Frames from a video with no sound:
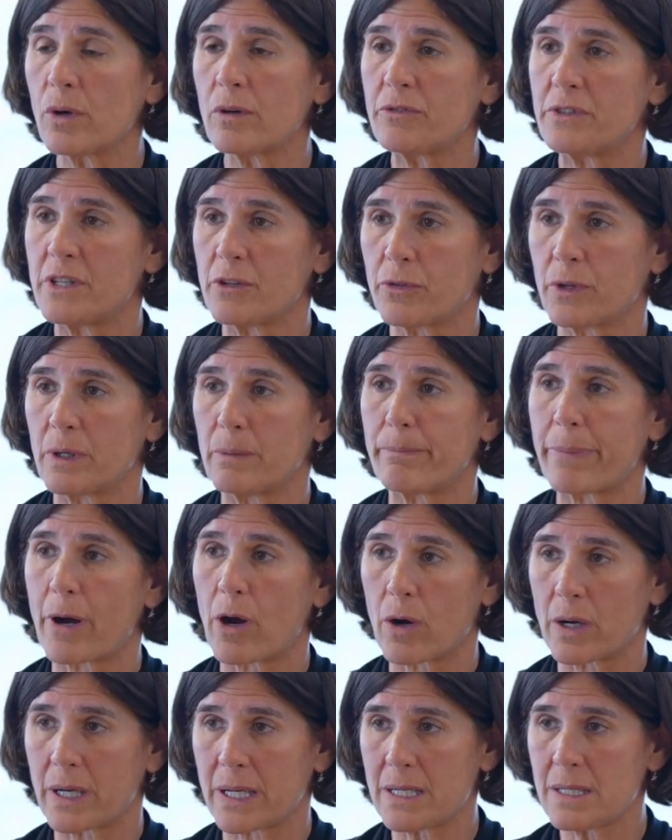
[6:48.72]
of different
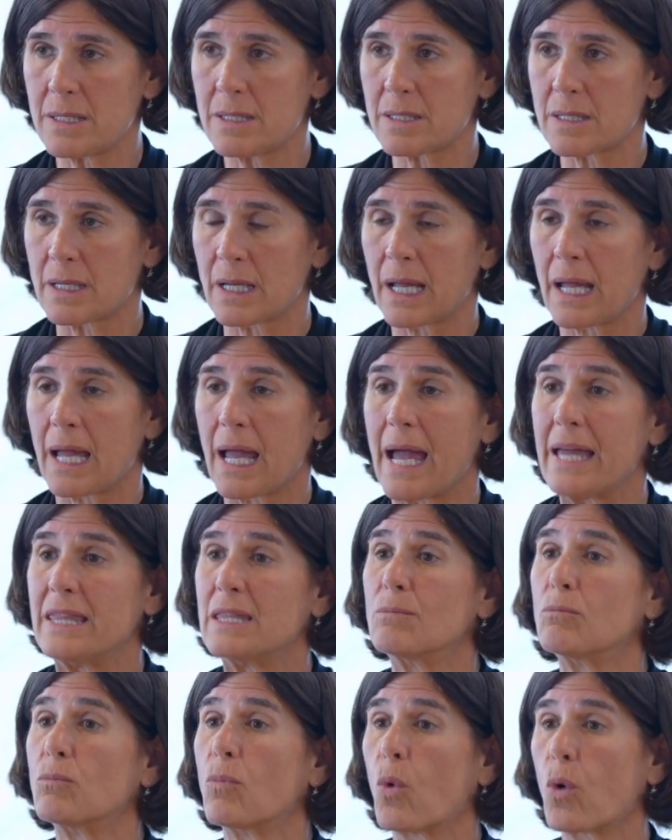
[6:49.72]
parties. And
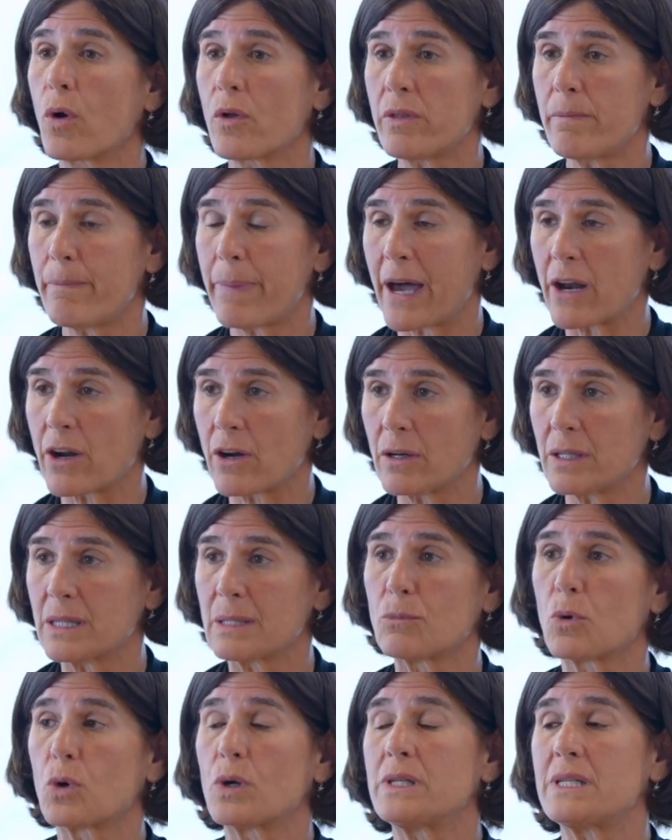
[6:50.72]
the more the better,
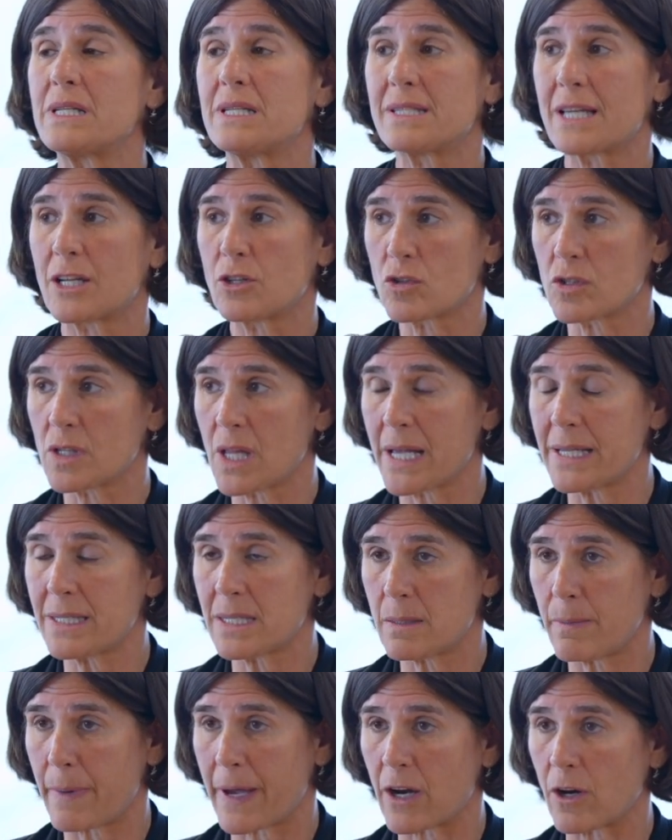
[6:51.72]
the more
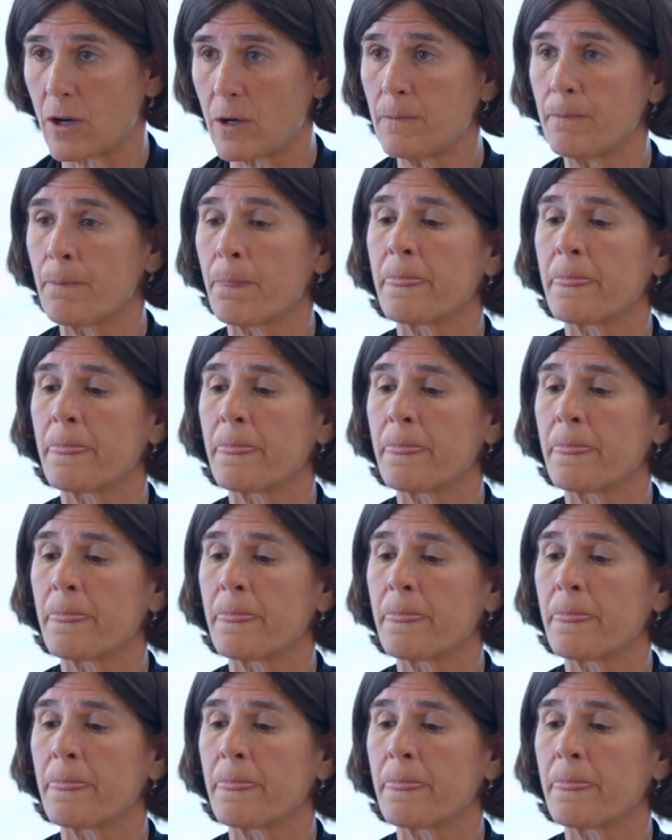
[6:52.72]
decentralized the better.